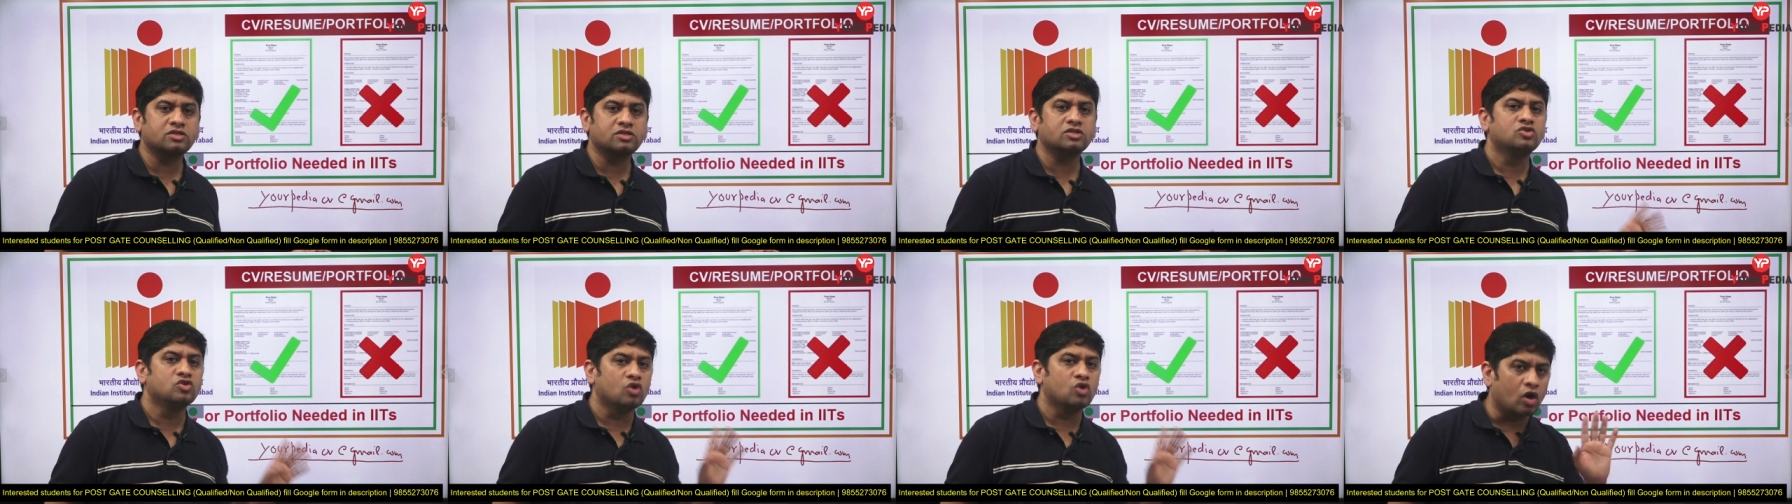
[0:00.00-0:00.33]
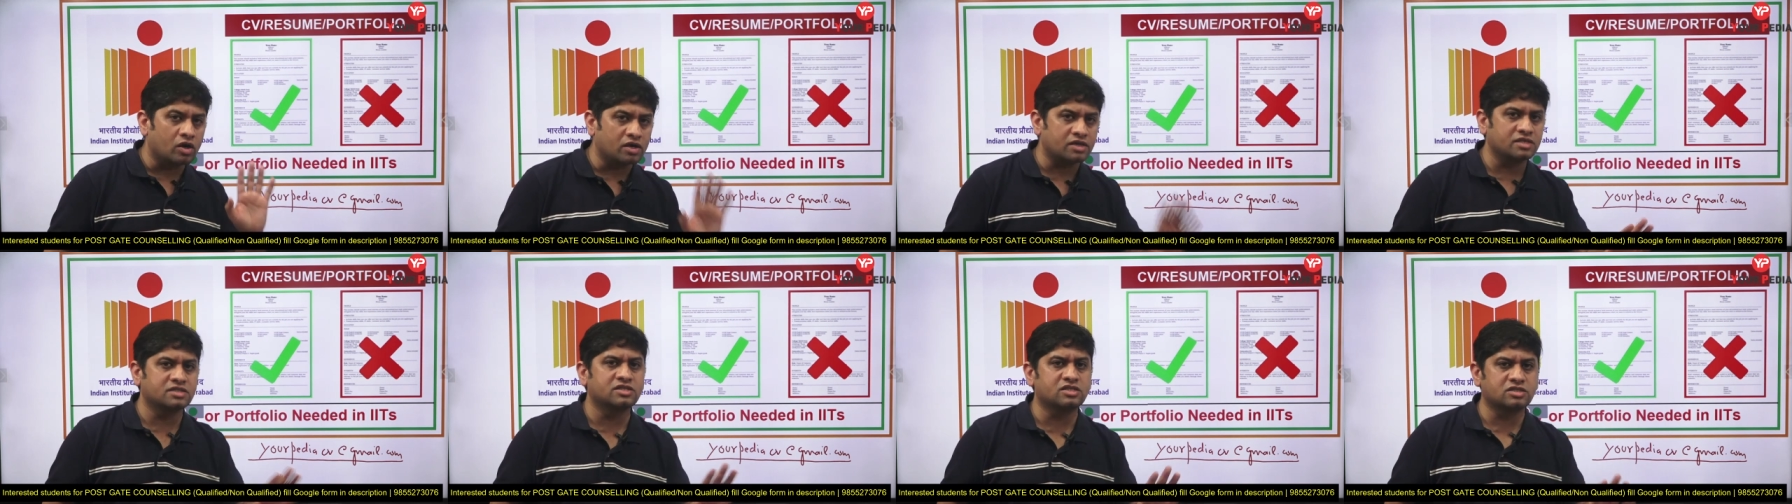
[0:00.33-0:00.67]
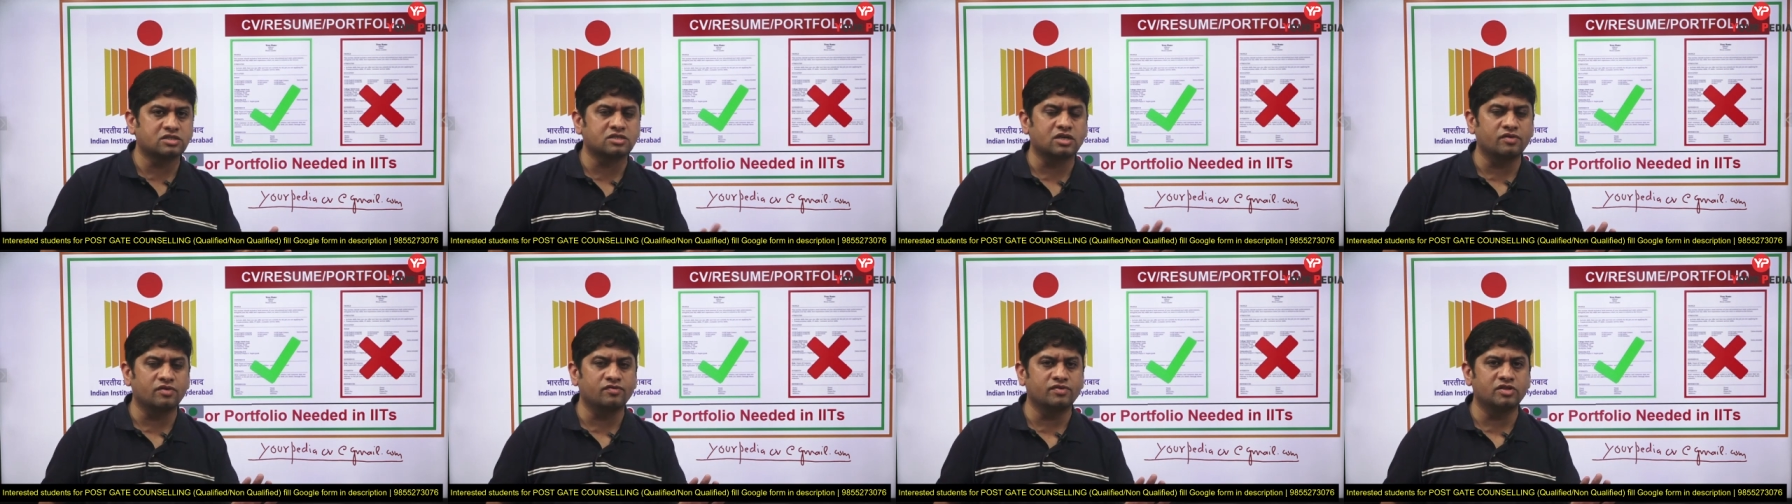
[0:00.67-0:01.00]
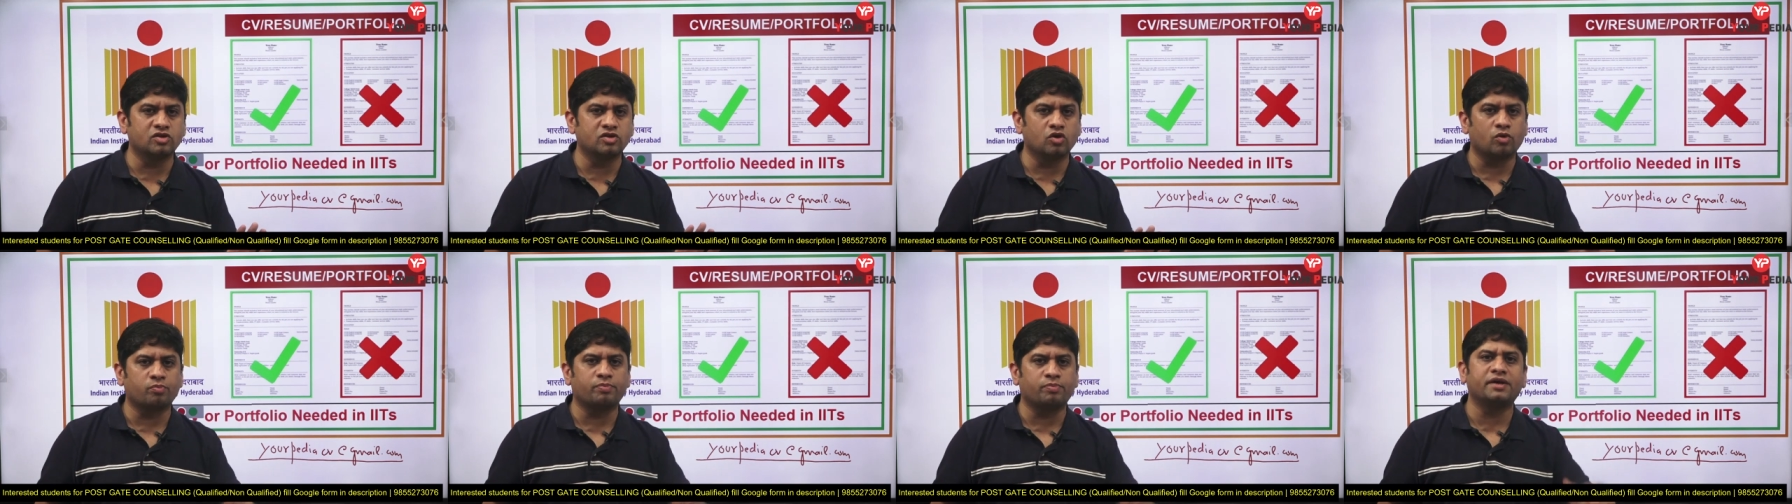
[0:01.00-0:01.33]
not registered with
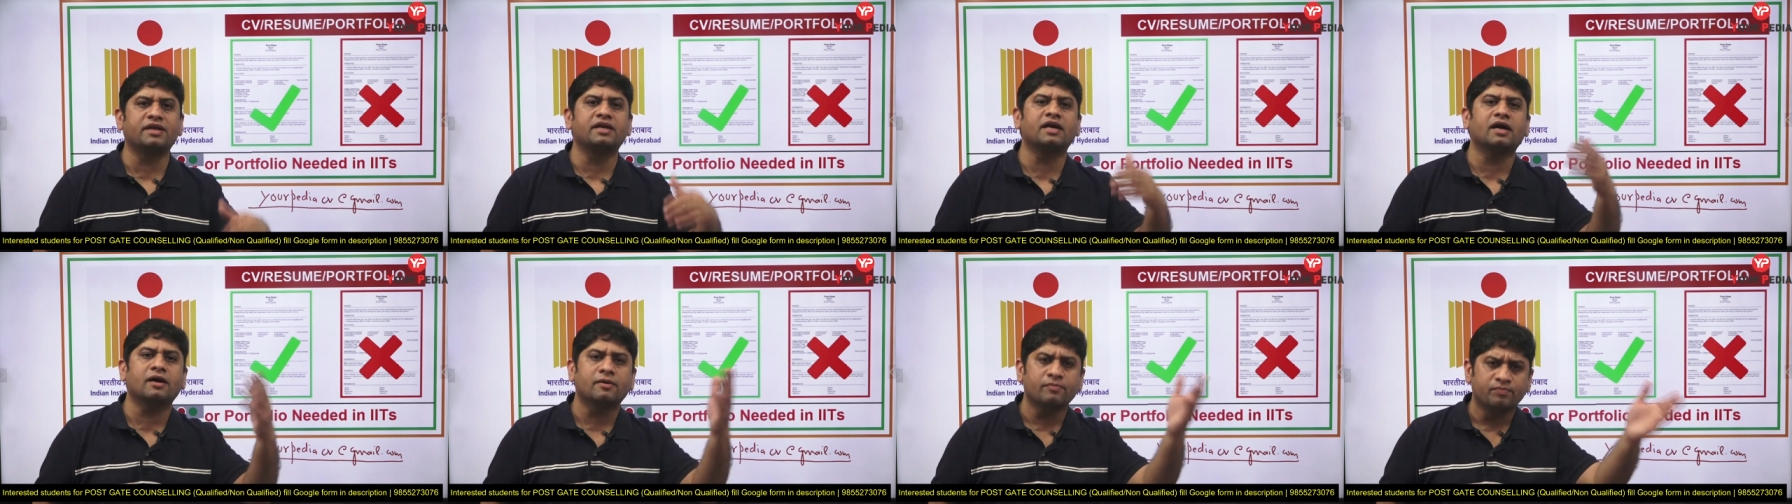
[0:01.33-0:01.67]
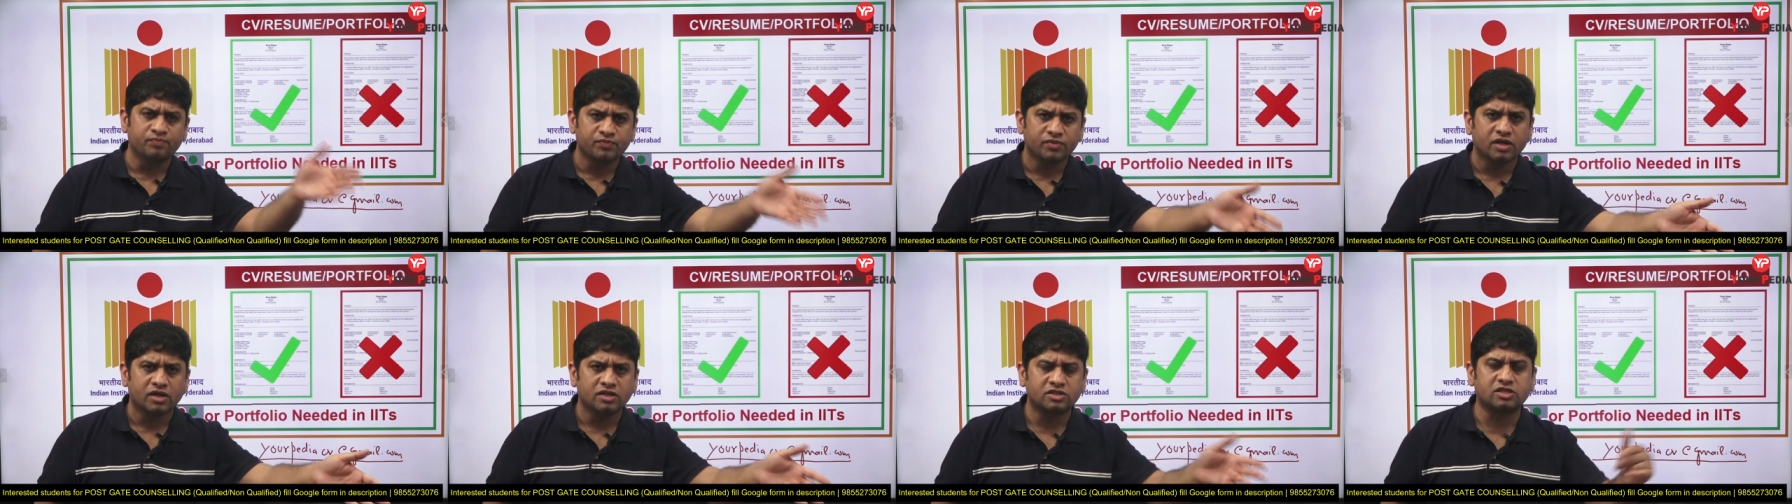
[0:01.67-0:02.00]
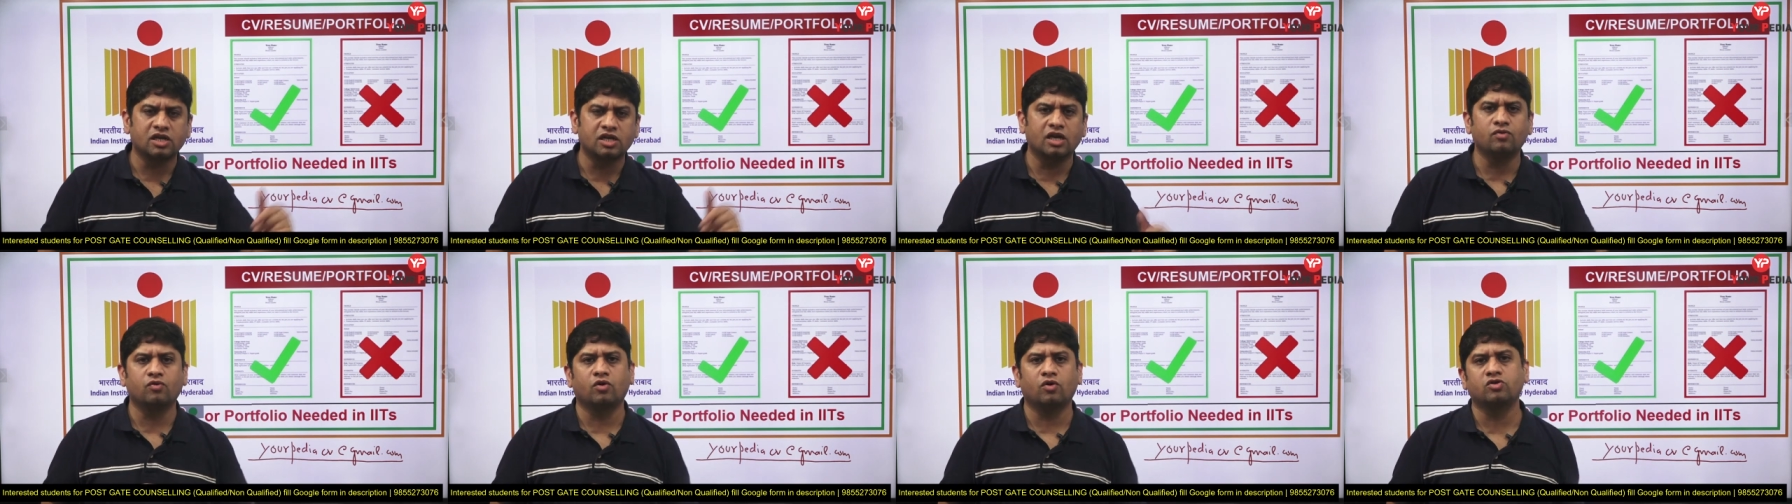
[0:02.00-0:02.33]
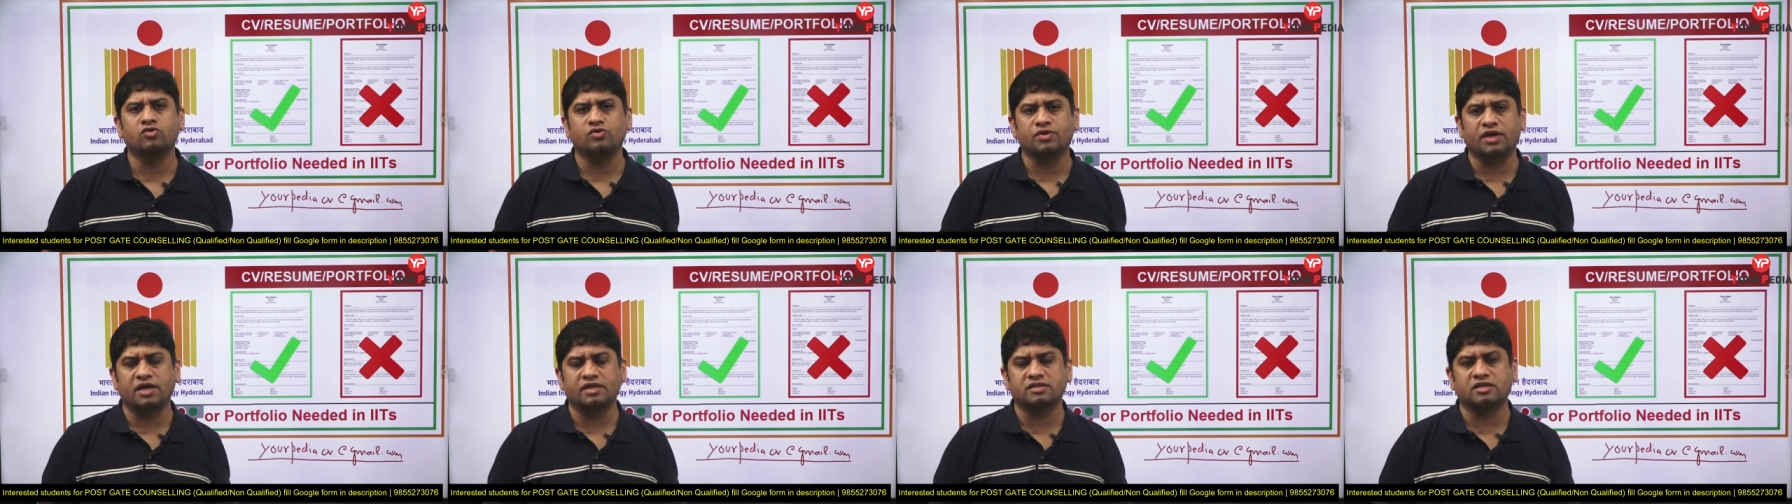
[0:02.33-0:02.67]
Yourpedia, still want
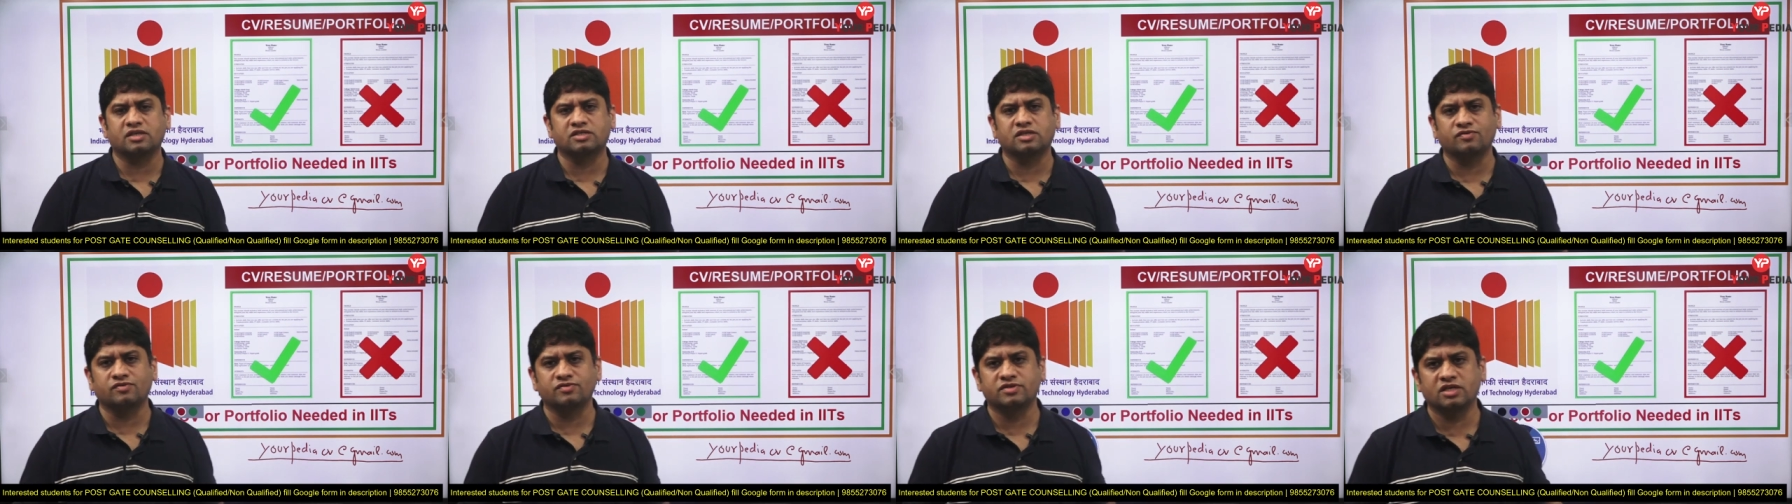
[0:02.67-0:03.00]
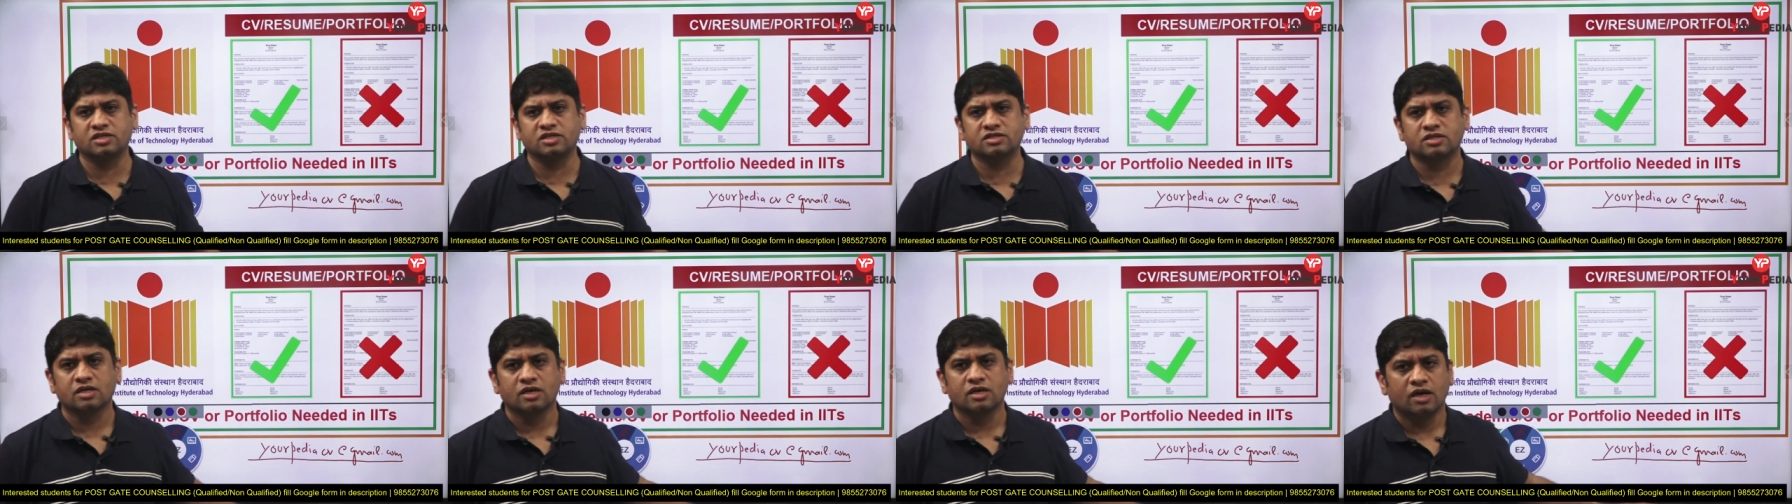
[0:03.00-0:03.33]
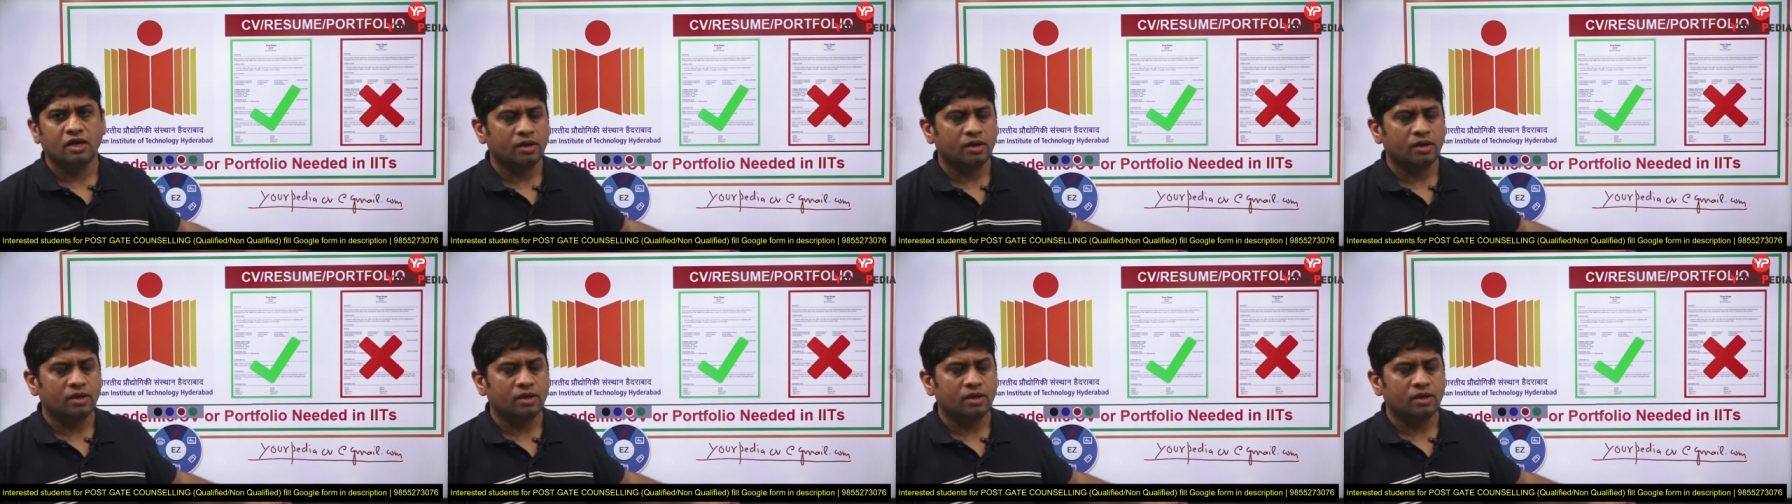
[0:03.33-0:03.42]
to take the services,